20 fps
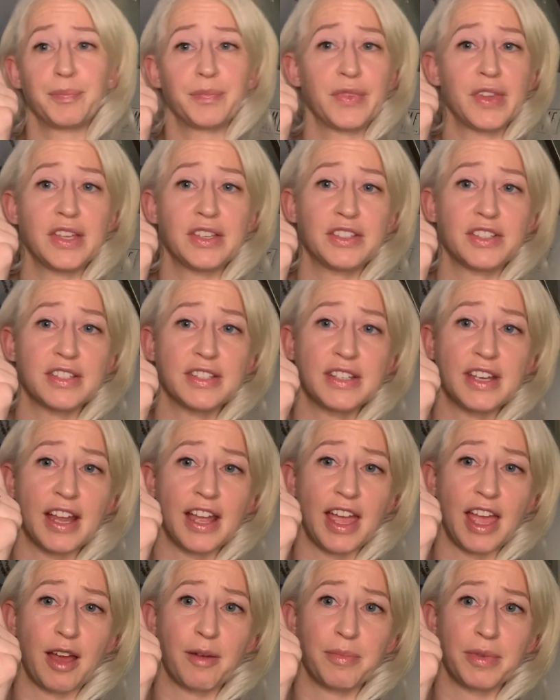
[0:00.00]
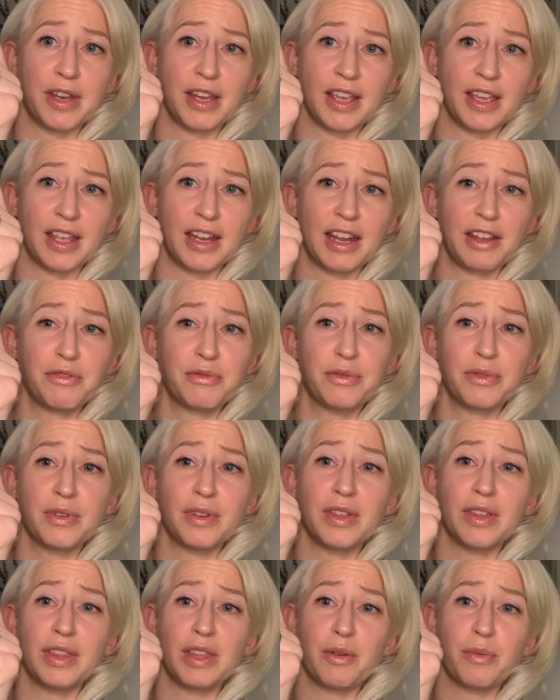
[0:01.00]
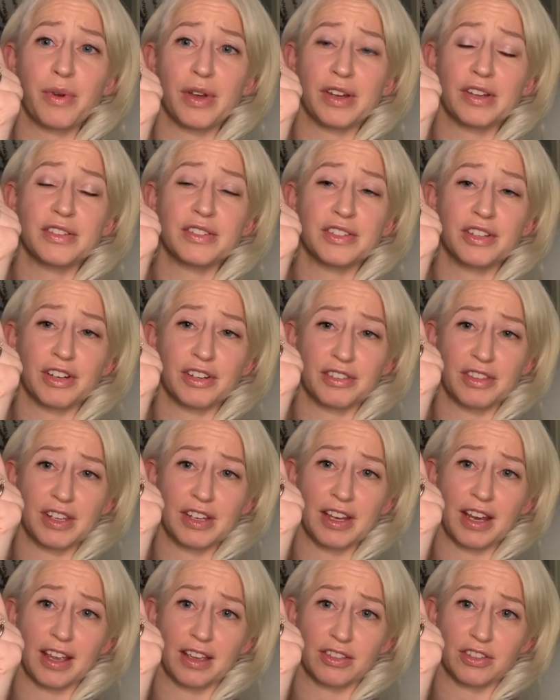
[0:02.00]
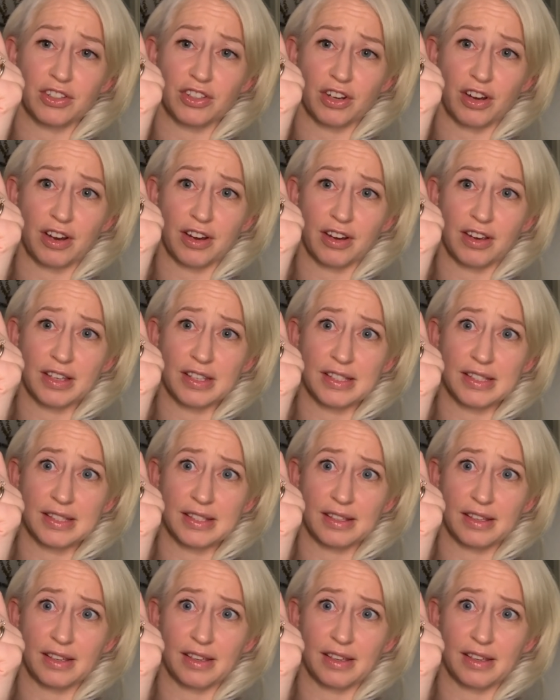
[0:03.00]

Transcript: It's just not happening. And I really want to start the next jar because